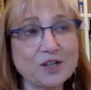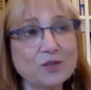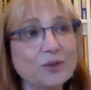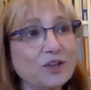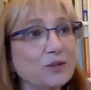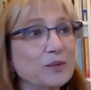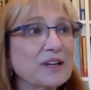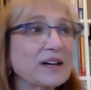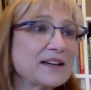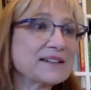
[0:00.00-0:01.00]
We
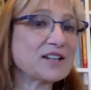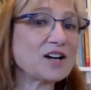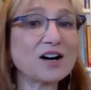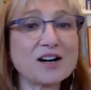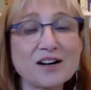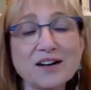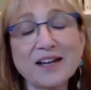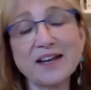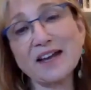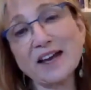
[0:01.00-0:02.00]
humanize our
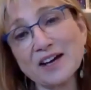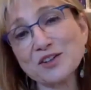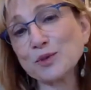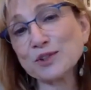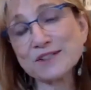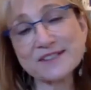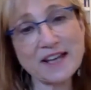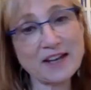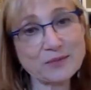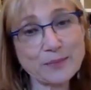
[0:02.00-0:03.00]
animals
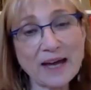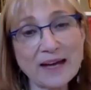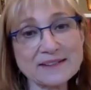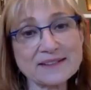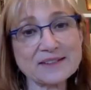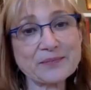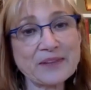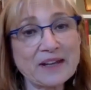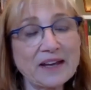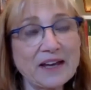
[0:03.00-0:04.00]
and pets,
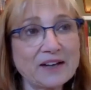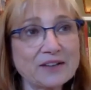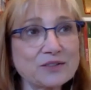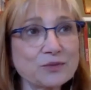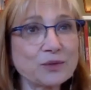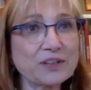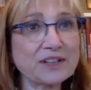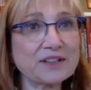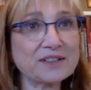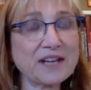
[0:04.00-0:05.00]
and
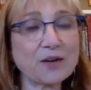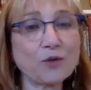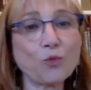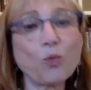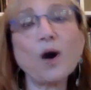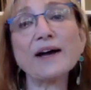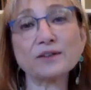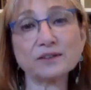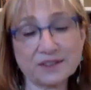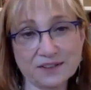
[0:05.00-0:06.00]
we take
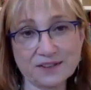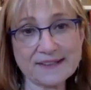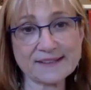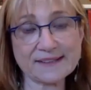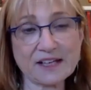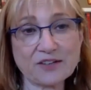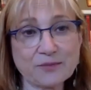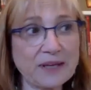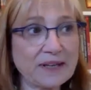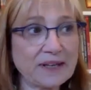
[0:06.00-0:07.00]
wildness and
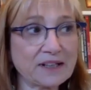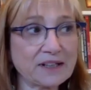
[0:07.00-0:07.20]
make